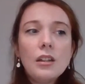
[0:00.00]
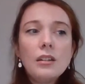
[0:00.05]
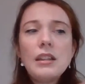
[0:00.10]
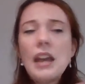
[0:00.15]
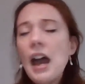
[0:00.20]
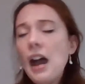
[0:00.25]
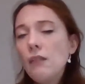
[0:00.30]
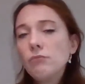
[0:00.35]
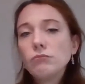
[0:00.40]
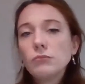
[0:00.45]

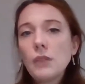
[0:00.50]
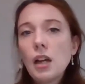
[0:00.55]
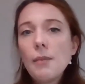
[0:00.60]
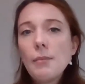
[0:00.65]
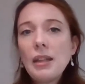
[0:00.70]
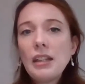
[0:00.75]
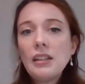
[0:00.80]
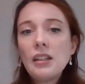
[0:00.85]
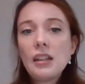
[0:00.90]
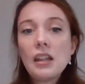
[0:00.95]

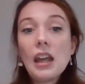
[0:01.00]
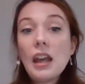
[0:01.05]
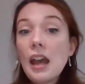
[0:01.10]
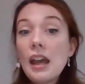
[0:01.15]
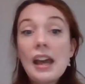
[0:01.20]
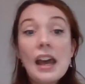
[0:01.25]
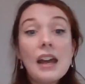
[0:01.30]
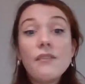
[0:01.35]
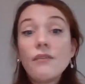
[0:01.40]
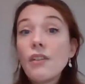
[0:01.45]

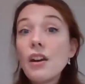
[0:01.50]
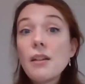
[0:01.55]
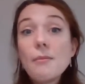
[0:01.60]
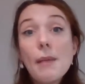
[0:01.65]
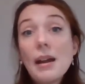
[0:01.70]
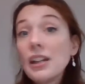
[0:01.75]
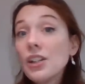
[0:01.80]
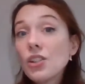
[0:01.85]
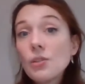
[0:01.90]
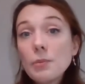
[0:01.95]
again, very
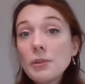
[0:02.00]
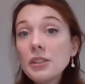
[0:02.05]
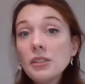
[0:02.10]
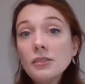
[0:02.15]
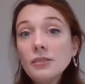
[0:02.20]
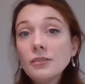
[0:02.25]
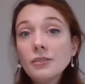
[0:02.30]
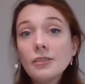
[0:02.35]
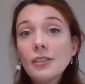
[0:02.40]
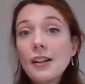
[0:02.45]

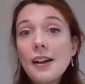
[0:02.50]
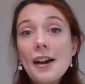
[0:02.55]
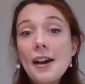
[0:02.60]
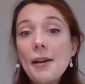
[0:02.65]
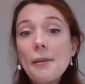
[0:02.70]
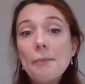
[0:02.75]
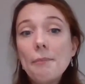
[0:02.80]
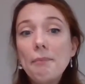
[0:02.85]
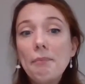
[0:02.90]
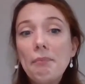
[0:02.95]
manageable.
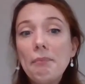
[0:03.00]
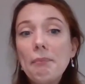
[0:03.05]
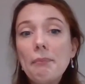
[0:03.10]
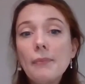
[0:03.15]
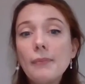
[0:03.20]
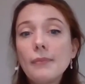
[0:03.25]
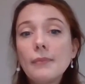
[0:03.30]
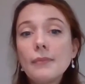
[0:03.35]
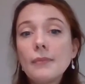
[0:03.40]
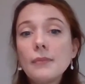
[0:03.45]

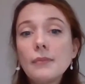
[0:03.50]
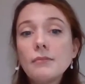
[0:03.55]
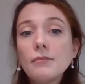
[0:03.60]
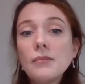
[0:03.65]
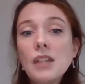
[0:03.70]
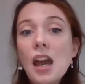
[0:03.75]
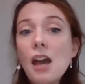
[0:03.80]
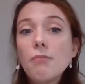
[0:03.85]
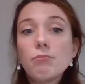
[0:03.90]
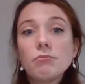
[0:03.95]

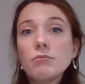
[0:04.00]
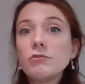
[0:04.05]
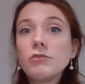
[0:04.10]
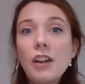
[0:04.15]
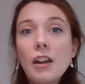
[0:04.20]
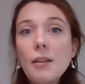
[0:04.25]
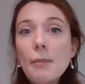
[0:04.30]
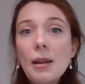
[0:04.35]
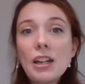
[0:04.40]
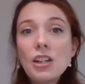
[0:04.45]

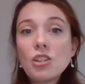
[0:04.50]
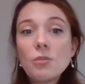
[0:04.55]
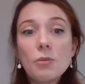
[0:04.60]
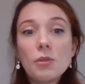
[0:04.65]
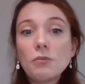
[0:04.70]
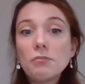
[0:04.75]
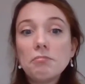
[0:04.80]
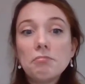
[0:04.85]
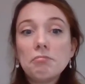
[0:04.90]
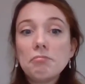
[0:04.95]
Very
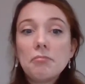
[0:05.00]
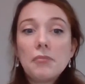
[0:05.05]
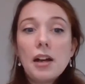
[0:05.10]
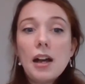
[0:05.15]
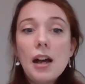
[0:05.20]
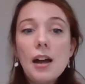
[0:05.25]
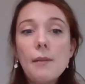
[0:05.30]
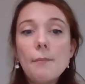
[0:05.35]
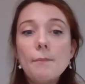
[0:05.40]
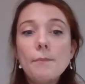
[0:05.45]
manageable.
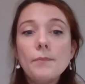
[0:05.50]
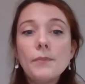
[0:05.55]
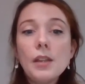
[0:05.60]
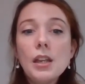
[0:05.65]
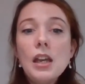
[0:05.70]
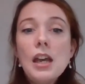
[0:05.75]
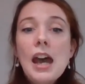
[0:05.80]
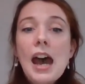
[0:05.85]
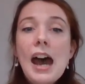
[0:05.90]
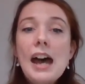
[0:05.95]
And
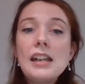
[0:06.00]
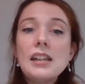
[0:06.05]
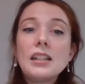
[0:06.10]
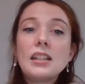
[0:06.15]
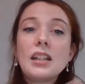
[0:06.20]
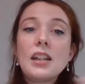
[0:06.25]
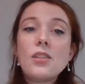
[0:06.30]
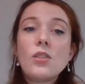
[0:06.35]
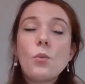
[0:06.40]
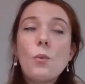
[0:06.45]

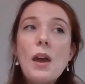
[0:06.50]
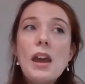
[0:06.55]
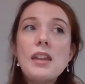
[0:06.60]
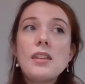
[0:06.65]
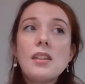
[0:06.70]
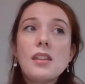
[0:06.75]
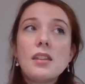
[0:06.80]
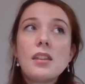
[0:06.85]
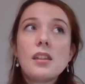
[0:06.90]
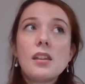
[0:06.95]
the way
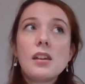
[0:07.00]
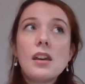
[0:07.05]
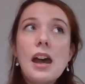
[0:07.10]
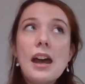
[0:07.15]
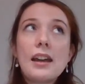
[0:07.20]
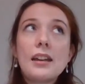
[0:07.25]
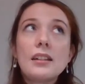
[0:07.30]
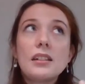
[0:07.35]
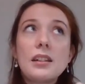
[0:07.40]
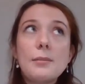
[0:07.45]
that the
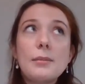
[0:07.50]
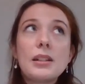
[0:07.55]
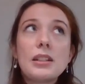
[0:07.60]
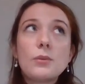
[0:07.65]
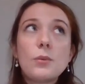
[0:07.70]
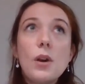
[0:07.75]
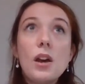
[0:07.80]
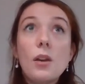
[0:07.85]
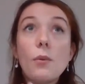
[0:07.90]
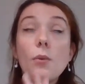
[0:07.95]
academics
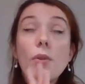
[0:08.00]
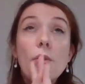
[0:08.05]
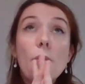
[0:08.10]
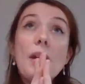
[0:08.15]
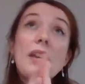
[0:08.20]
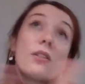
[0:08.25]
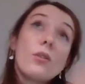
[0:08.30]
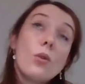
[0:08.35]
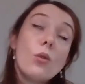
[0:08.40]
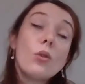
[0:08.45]
work, the
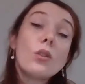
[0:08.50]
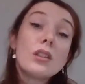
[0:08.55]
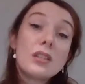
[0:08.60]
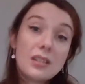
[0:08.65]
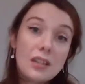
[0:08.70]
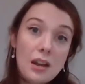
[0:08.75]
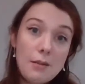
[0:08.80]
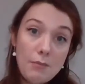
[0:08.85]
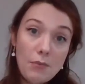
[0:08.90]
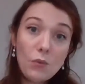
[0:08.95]
way that all
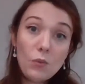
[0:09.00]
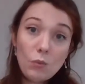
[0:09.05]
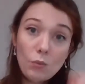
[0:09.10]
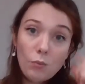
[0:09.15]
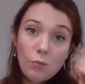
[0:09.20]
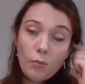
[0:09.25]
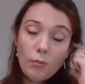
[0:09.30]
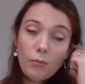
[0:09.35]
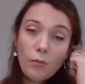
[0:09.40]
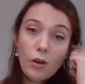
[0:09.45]

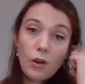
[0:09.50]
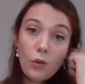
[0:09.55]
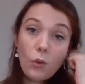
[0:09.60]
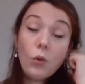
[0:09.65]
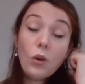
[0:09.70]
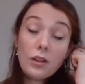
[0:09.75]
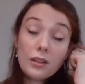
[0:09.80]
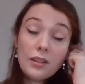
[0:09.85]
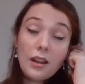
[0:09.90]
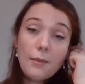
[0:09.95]

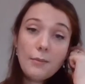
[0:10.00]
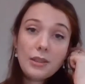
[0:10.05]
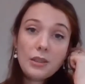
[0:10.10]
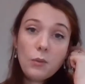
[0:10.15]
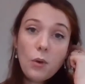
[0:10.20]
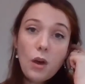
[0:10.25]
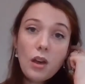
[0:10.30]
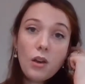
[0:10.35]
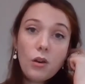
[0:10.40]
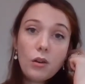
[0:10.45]
assignments
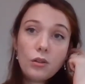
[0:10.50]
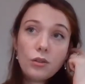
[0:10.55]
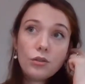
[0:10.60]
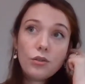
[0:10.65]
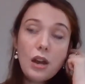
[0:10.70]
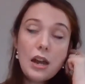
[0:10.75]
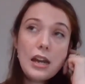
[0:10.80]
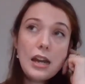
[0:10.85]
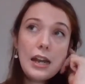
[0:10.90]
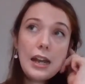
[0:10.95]
work on
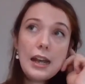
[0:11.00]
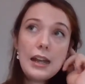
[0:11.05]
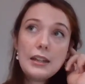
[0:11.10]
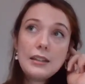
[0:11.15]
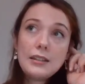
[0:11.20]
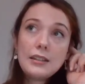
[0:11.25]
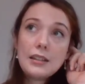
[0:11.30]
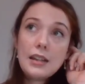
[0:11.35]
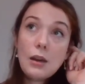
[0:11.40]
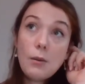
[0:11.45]
training
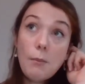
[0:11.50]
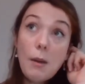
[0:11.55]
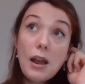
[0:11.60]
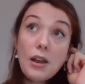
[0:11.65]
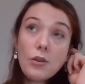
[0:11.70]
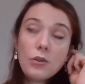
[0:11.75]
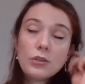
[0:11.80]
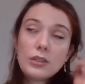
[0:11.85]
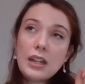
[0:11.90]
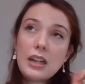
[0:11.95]
is, on my
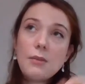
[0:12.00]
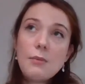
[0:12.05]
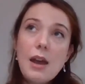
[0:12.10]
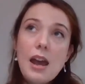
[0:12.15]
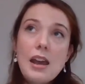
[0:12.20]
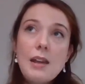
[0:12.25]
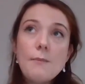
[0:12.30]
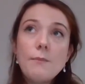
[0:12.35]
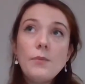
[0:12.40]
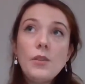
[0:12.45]
course
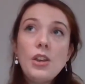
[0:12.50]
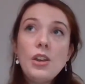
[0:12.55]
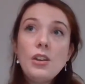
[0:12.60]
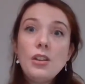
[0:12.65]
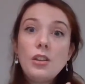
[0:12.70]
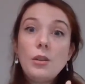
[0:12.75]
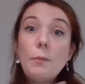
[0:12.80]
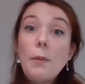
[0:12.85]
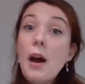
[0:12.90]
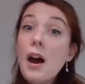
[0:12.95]
anyway,
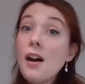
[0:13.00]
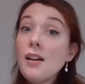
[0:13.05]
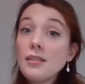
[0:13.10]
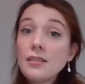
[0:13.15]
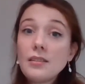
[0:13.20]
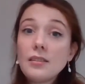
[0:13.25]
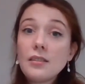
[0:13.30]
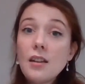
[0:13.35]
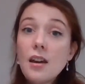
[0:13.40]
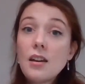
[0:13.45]
you
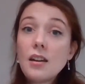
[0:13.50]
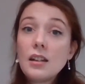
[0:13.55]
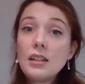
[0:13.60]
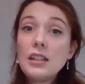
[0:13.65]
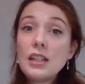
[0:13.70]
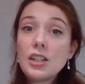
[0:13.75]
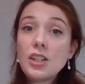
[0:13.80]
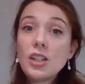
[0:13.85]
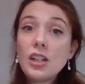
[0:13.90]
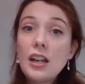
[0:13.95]
pass
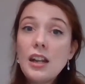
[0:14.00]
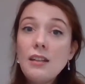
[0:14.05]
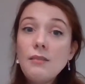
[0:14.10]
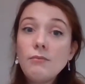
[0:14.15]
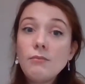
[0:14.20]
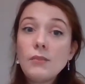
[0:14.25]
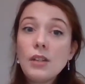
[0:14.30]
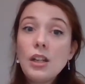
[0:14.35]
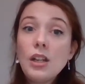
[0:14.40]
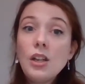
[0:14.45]
unconditionally,
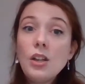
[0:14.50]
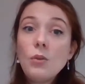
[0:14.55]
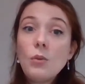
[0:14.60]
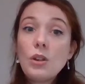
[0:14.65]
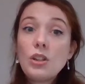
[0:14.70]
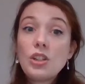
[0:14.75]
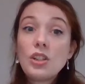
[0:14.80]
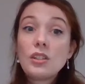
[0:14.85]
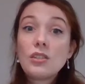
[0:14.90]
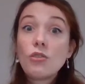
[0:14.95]

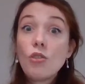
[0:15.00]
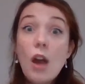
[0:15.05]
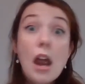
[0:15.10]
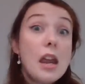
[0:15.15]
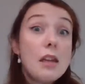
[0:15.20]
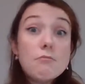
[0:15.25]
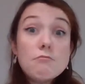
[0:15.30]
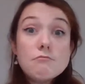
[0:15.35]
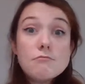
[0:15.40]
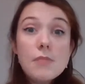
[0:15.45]
which is
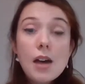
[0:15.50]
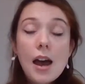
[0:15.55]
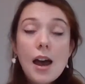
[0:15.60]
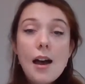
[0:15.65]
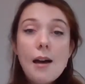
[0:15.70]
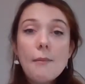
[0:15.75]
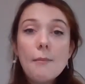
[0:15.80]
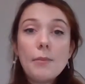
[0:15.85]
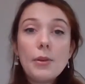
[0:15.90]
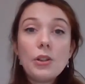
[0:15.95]
great,
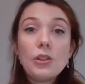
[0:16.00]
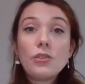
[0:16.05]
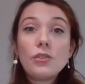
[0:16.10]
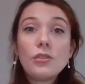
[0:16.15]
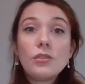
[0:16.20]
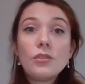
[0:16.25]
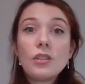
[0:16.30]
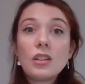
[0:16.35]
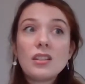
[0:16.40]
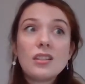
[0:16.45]
but
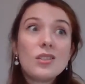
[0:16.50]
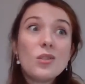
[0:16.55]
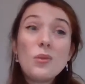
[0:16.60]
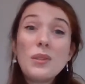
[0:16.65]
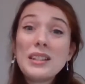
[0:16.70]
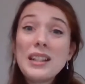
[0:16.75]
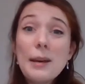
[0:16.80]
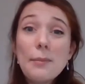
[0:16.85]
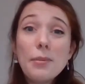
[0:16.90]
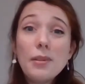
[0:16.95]
doesn't
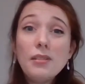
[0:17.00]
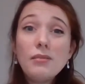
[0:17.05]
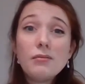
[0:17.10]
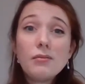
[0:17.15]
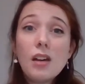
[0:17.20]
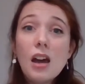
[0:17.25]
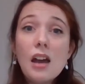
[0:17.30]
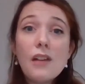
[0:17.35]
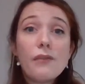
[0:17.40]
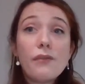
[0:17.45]
always happen.
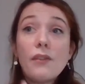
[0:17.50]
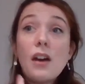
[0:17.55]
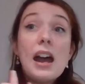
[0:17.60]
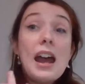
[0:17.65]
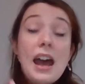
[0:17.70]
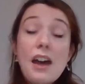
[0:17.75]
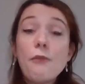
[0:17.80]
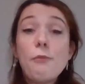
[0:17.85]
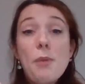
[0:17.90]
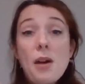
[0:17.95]
I
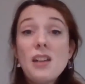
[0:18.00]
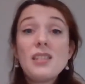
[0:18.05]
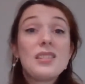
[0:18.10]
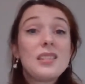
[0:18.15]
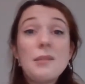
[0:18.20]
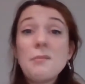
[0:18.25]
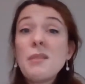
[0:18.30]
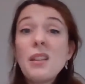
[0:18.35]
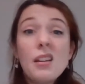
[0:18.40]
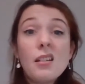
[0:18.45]
have passed
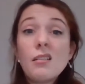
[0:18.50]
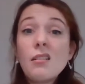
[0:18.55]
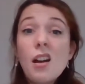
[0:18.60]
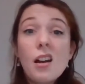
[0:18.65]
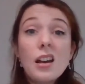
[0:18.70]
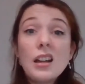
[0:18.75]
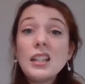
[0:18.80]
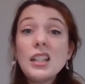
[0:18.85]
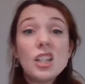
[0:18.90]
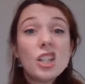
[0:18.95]
something
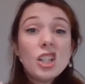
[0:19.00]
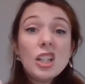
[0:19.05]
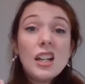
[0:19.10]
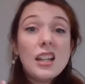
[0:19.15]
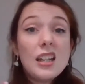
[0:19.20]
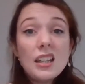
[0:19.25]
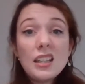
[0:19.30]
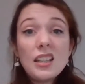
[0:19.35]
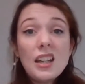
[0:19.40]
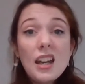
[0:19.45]
unconditionally
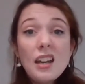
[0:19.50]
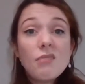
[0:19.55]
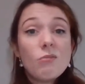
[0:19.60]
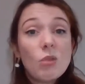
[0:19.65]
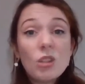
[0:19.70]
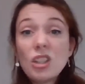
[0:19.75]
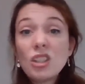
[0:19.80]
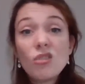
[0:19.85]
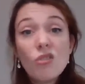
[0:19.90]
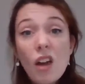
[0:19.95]
this year,
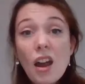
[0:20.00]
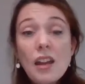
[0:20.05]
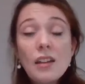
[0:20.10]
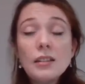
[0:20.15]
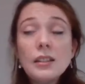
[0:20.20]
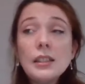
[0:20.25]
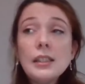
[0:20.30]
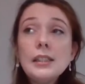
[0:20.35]
which is great.